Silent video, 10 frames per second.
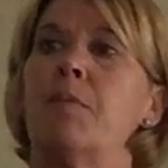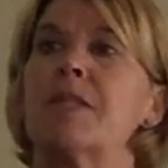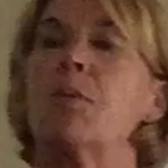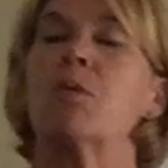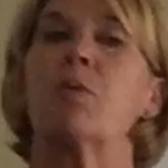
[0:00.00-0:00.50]

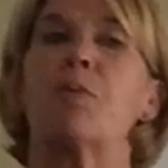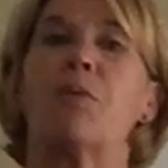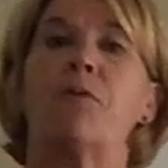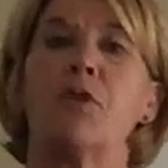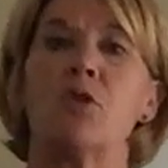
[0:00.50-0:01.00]
Someone with
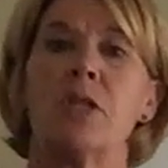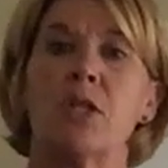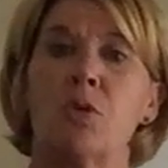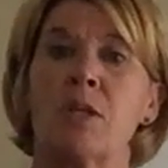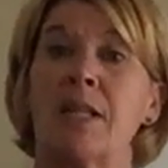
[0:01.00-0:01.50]
perfusion
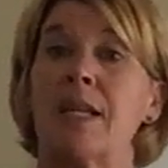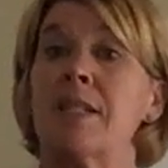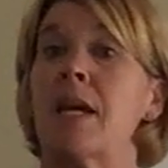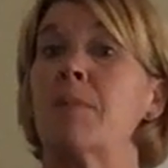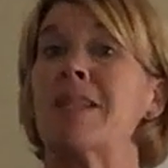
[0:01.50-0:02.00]
issues a lot
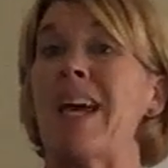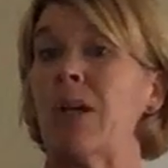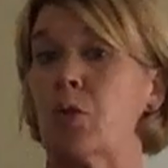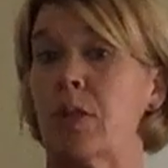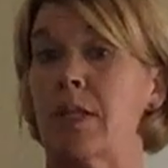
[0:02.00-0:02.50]
of times
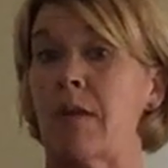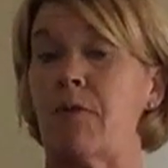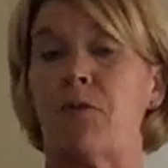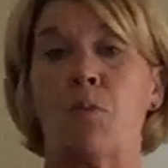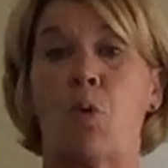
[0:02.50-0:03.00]
actually
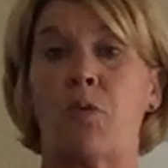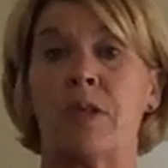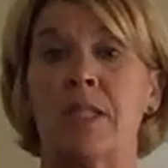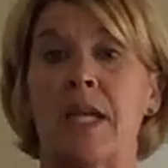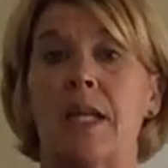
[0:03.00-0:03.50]
suffer from
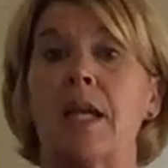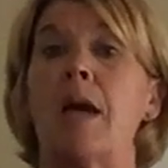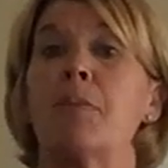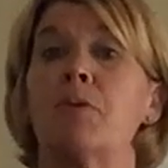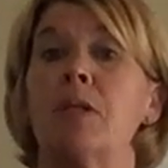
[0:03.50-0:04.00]
orthostatic
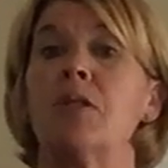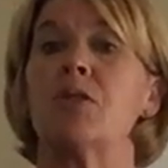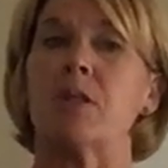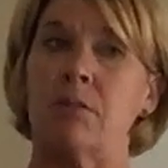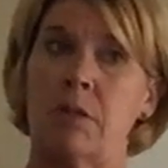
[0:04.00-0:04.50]

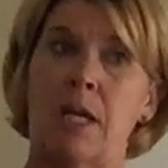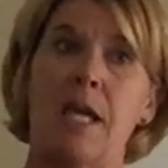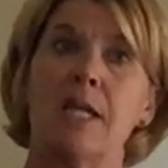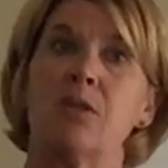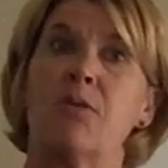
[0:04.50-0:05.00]
hypotension.
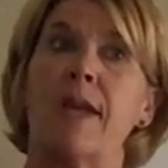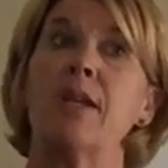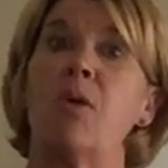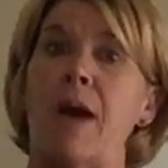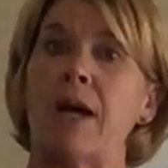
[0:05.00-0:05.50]
Hey, do
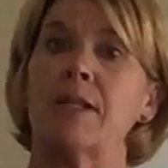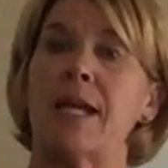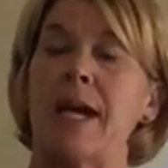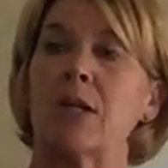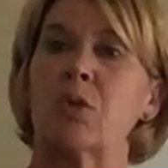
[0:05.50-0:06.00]
they know how
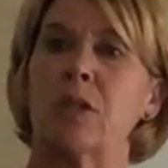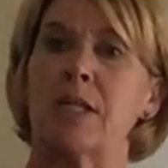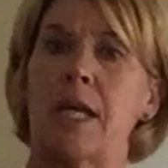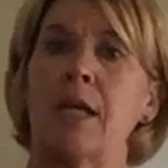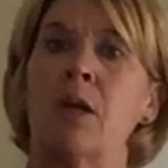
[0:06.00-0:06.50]
to actually
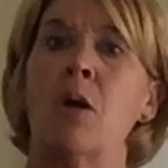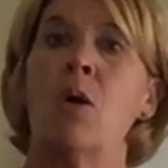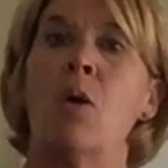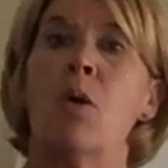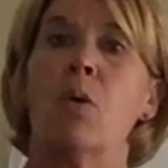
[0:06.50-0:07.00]
take
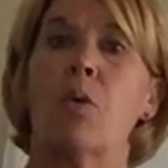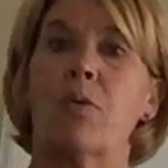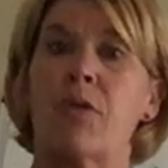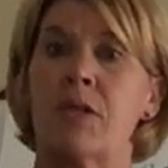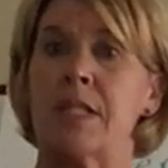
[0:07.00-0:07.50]

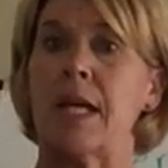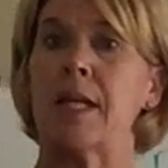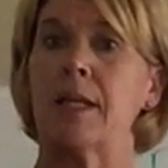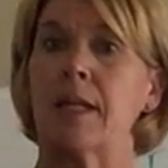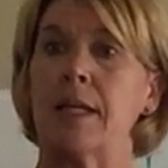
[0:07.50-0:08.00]

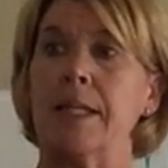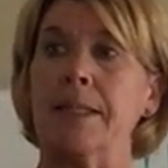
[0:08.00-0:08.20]
orthostatic